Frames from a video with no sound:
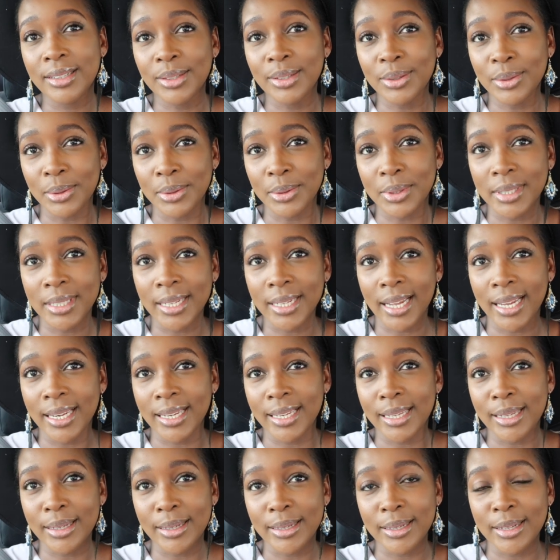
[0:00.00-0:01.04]
good
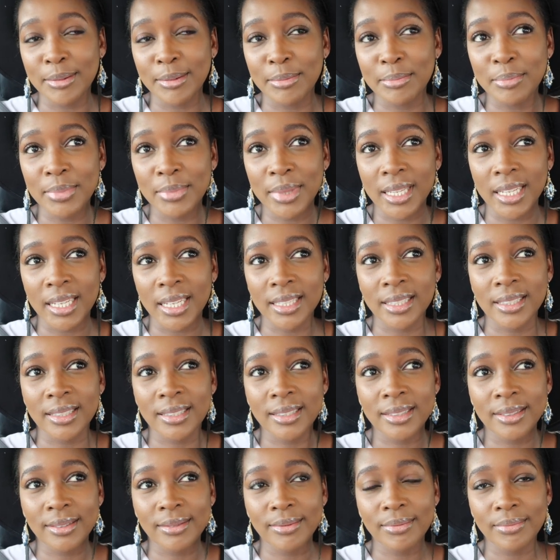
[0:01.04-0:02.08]
dining place.
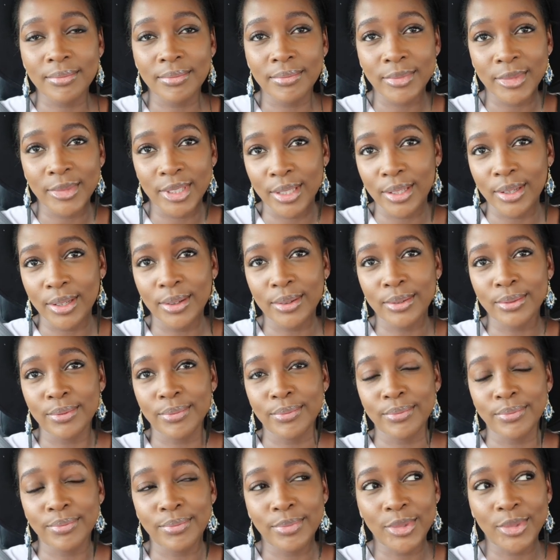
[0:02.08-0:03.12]
You
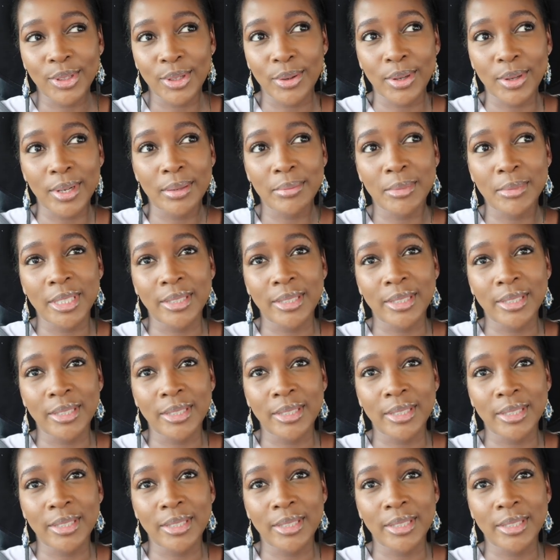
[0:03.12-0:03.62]
know what I mean?